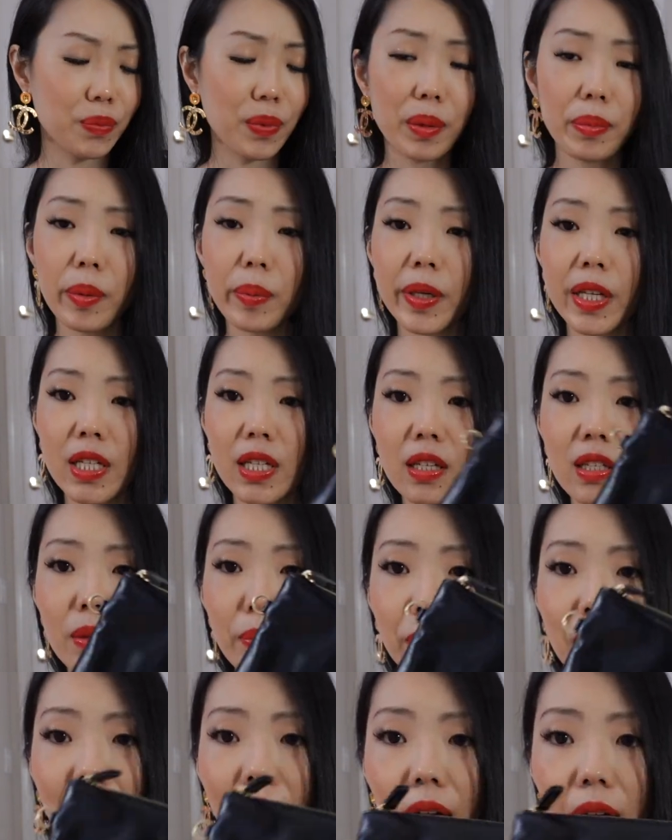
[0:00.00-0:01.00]
Maybe because it's a
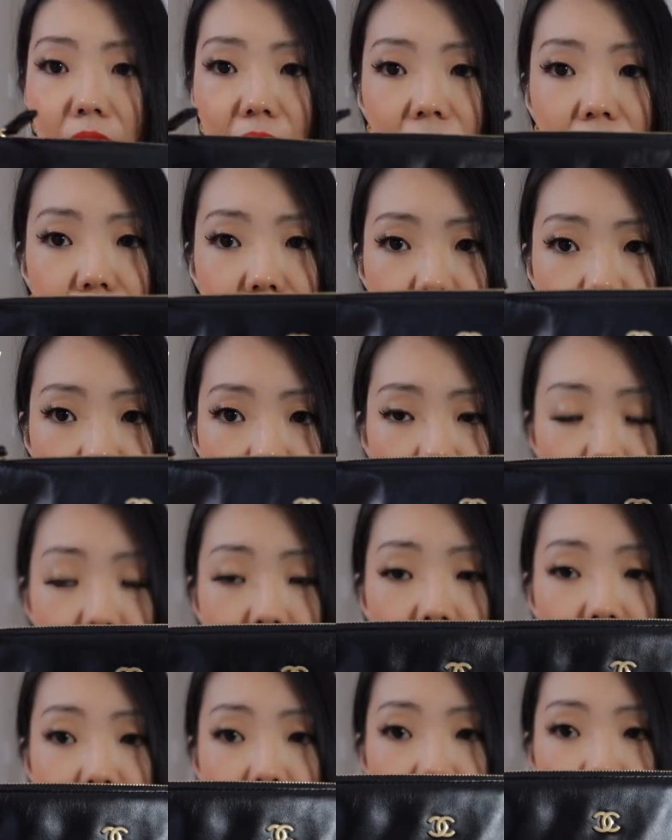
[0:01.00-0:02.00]
black color, so
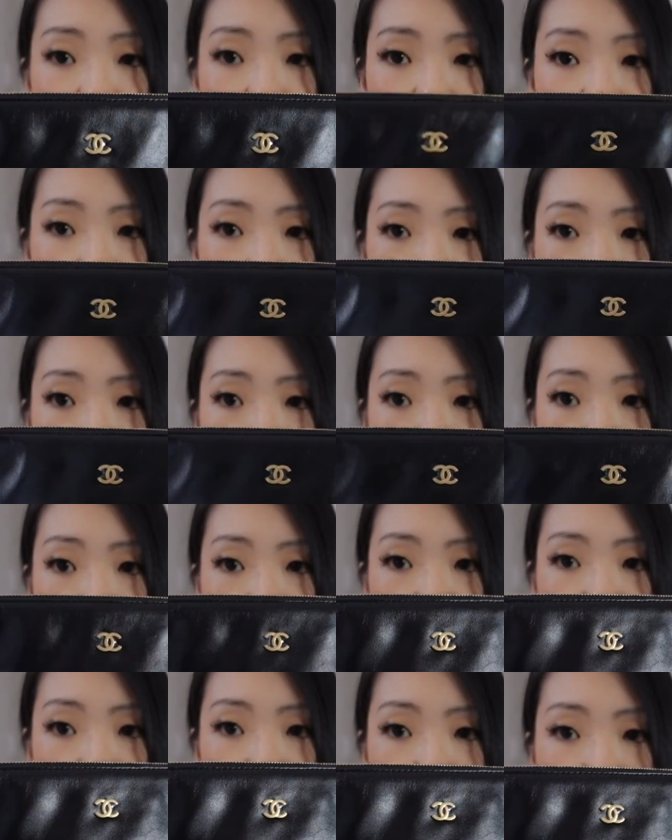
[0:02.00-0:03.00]

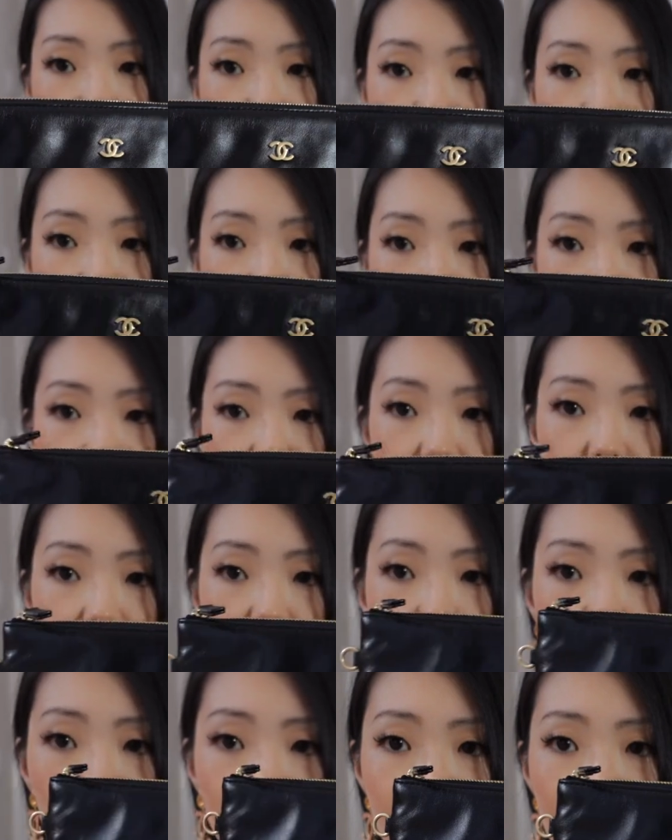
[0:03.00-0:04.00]
the black is
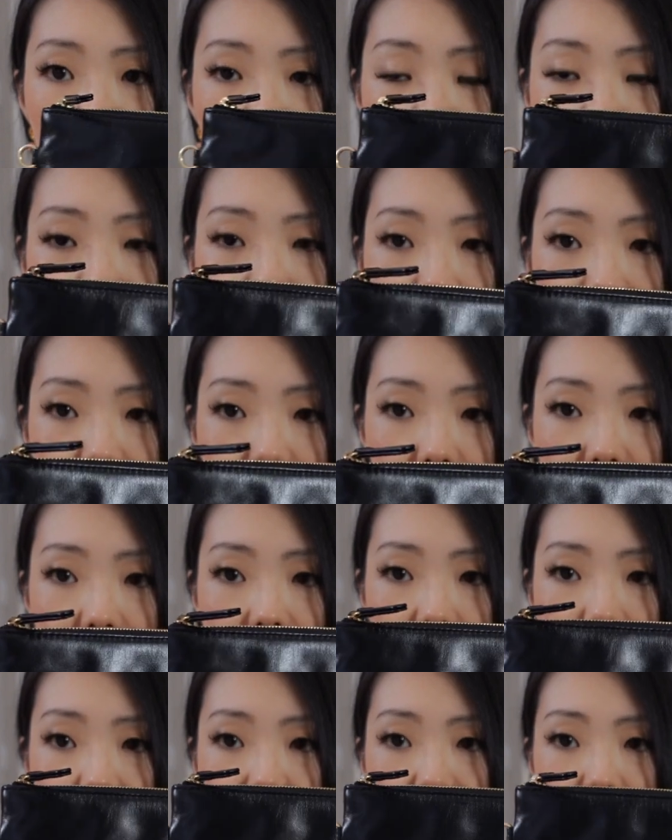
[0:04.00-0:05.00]
always a classic.